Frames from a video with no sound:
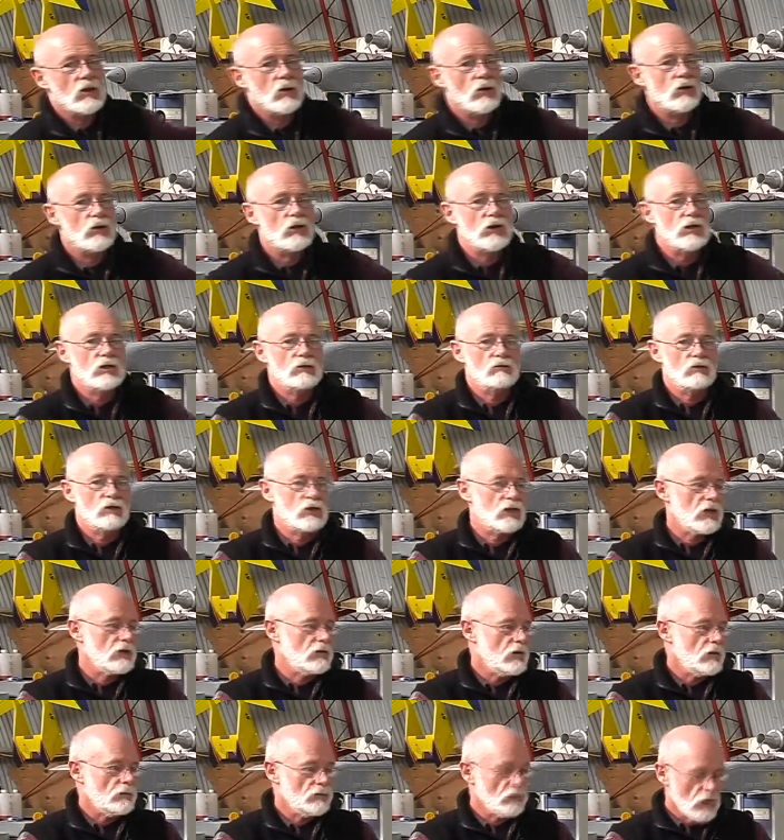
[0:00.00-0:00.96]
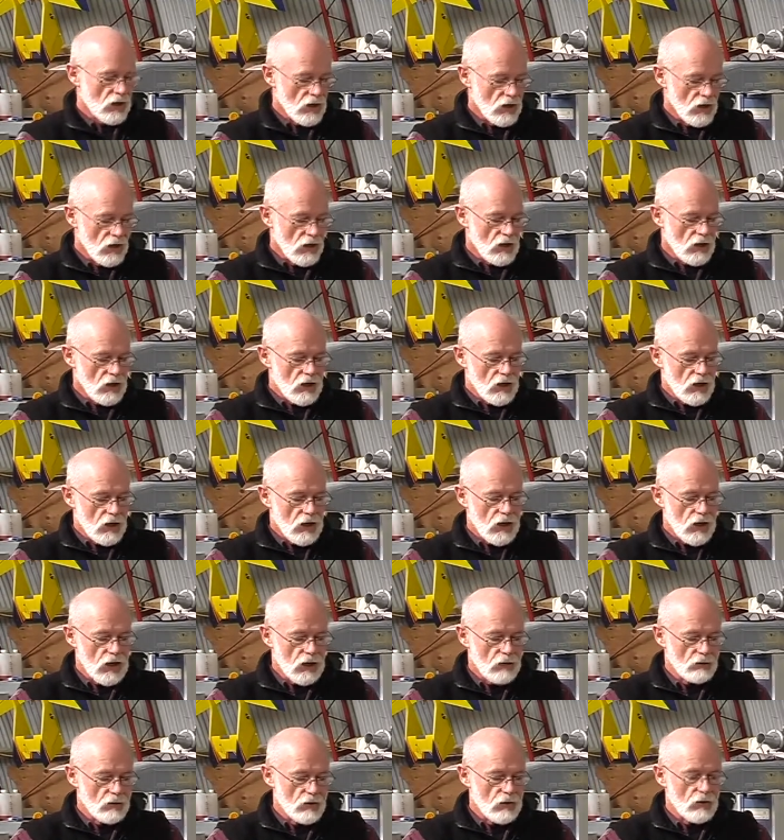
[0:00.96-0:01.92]
on this receiver.
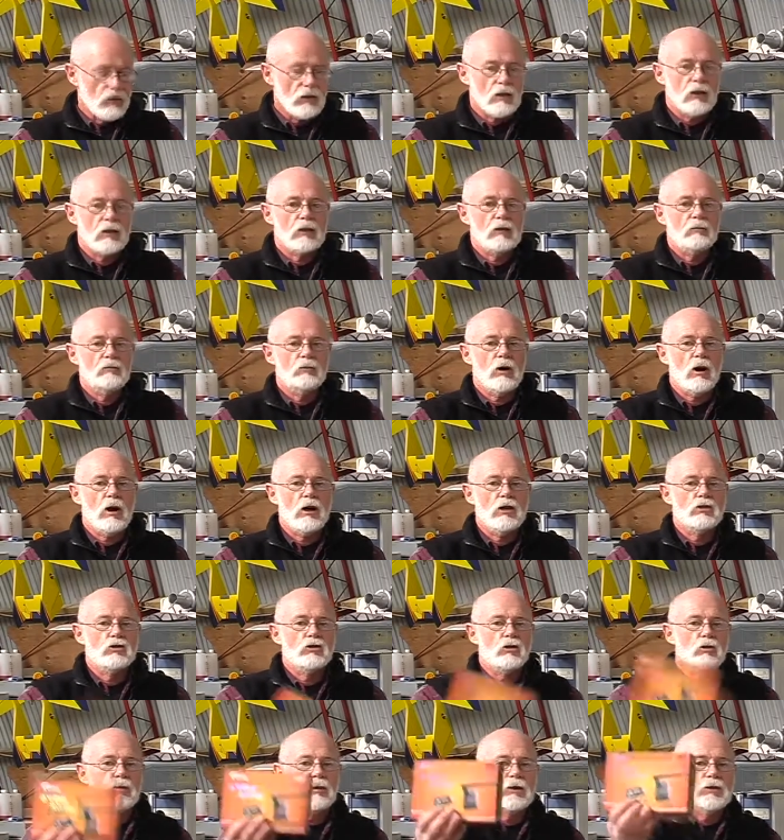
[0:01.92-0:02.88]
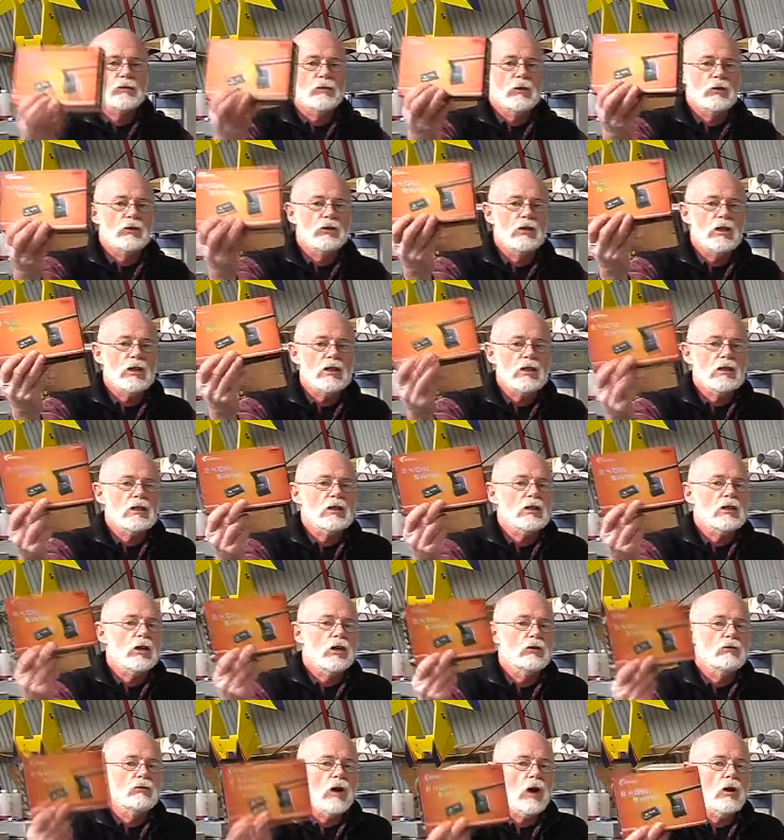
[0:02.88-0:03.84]
The prize draw was for this
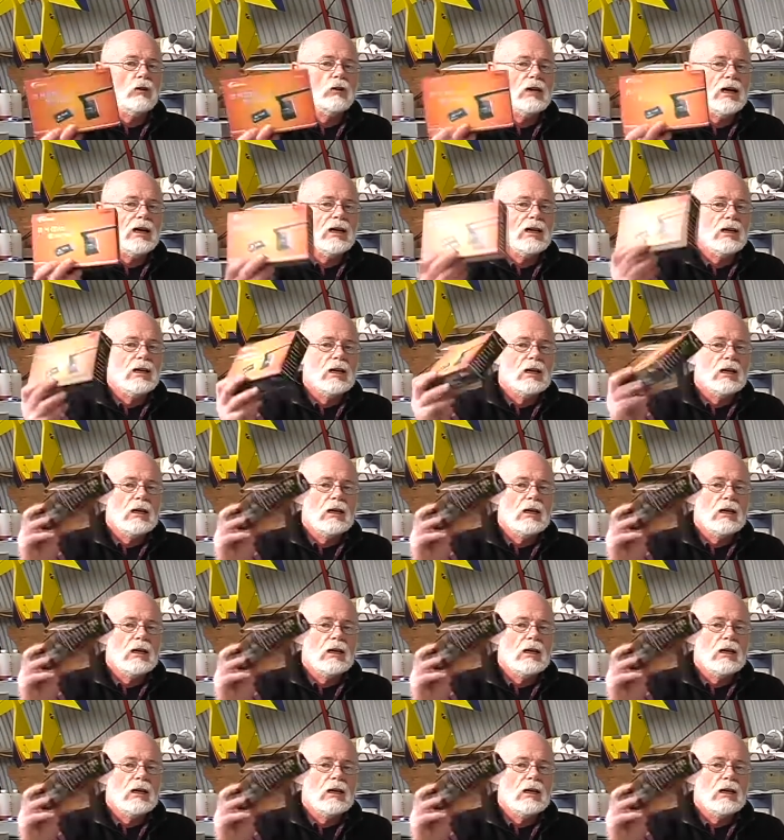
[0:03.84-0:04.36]
Corona